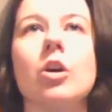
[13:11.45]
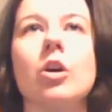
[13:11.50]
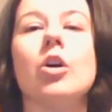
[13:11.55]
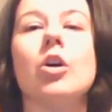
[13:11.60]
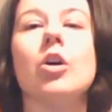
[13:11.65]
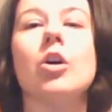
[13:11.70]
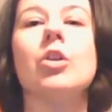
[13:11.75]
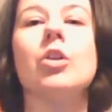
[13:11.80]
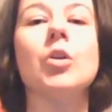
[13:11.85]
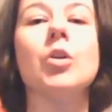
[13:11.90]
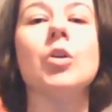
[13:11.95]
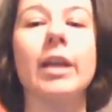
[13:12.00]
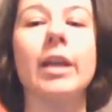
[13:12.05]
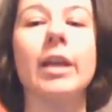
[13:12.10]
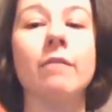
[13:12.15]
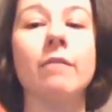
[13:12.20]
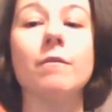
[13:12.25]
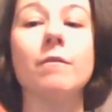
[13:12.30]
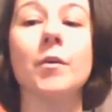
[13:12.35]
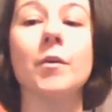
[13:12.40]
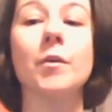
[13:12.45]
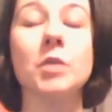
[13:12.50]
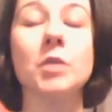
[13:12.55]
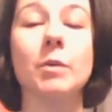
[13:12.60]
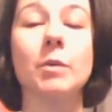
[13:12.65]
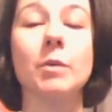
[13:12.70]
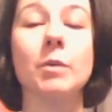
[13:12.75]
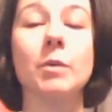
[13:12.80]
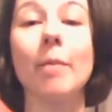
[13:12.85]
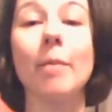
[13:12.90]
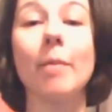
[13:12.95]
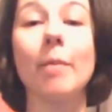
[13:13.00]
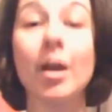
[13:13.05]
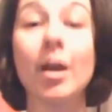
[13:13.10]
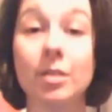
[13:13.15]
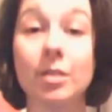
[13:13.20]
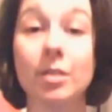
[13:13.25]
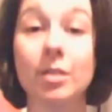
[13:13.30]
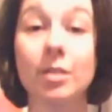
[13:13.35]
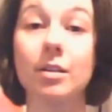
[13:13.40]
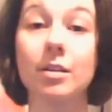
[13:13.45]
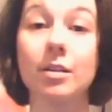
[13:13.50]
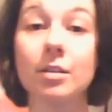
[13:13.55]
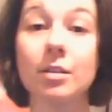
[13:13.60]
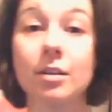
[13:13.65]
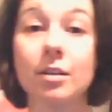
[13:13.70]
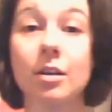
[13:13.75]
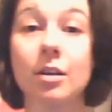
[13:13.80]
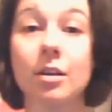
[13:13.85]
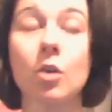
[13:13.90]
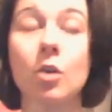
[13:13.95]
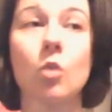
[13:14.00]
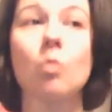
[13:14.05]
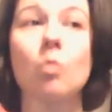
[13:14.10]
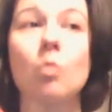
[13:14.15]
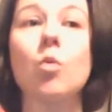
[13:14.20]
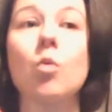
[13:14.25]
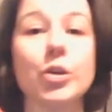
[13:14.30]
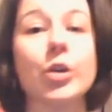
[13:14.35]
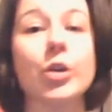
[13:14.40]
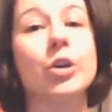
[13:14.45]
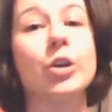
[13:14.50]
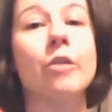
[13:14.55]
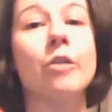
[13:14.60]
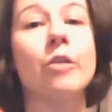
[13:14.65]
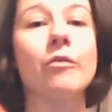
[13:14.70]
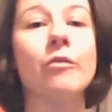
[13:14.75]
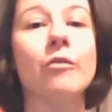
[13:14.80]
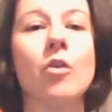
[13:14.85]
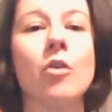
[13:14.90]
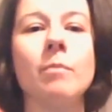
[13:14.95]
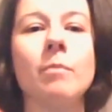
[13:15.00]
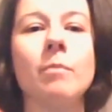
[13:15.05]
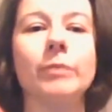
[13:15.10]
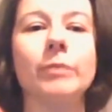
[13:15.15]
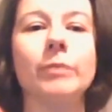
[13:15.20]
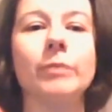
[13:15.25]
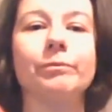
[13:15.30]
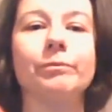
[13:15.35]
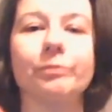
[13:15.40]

thoroughly influenced by masters wasn't good enough for him.